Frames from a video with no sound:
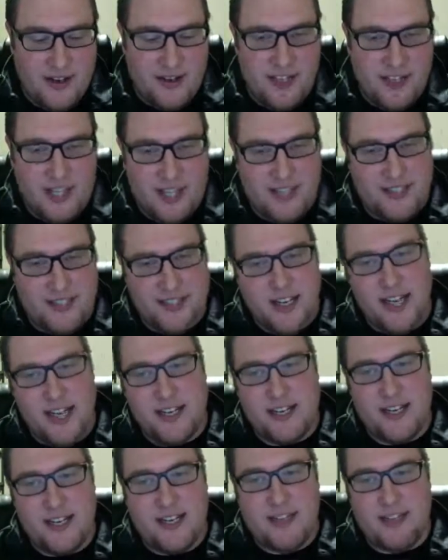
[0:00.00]
easy
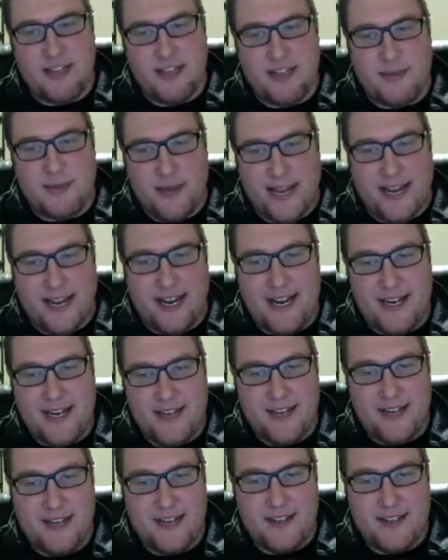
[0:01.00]
ideas, the bad
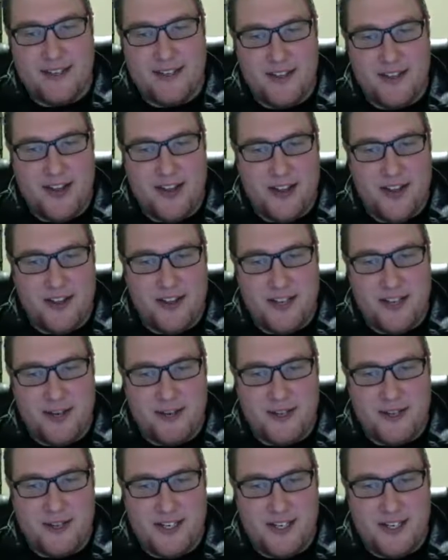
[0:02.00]
ideas, the on the
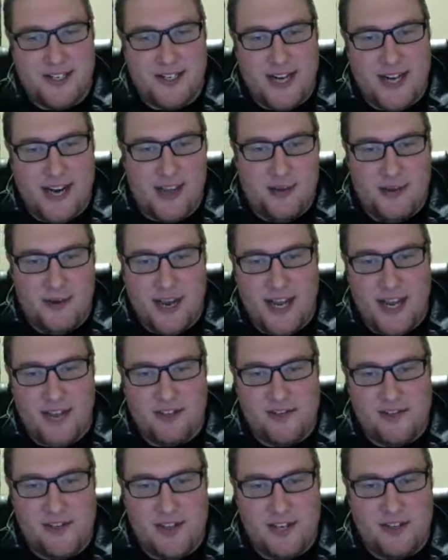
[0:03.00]
nose ideas out of the way,
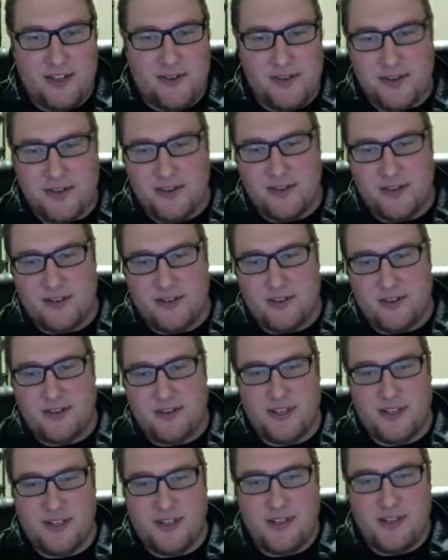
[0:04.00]
so that you can go
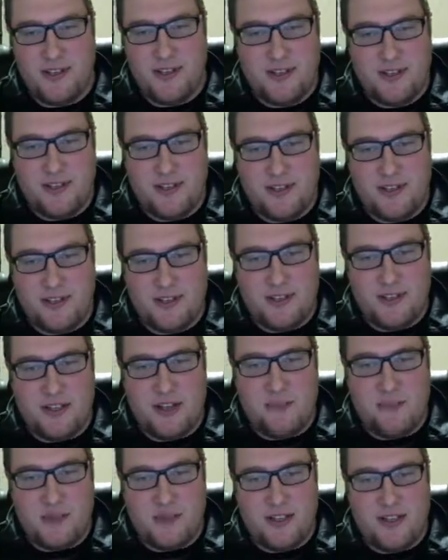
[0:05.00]
to the
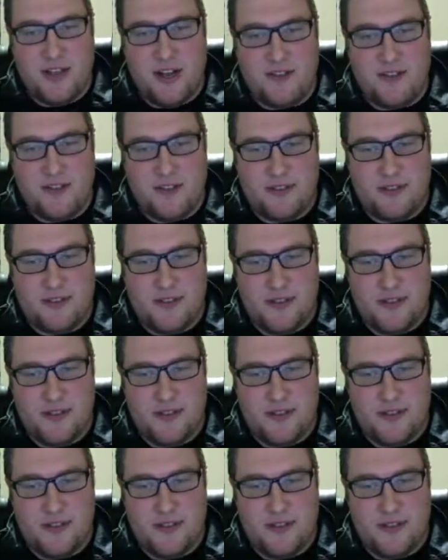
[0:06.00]
deeper stuff is